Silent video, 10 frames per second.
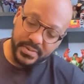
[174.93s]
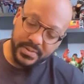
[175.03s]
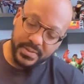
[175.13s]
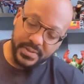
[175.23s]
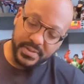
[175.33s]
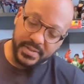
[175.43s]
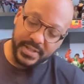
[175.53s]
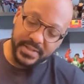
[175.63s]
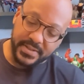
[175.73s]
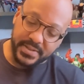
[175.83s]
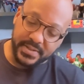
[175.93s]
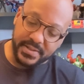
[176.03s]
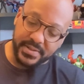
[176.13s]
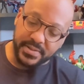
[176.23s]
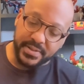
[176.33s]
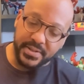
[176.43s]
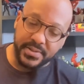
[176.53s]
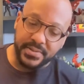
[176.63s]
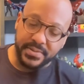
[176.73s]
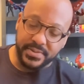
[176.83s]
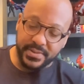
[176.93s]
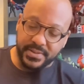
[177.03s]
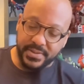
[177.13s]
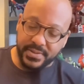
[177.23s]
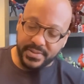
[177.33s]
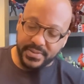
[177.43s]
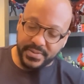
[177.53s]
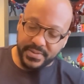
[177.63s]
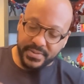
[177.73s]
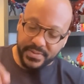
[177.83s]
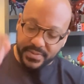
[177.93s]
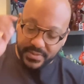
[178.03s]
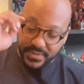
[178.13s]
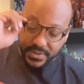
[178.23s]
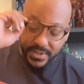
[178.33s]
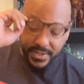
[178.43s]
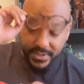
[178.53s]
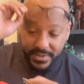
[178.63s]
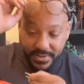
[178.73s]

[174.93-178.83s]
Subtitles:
Looks nice. It's a little gold color.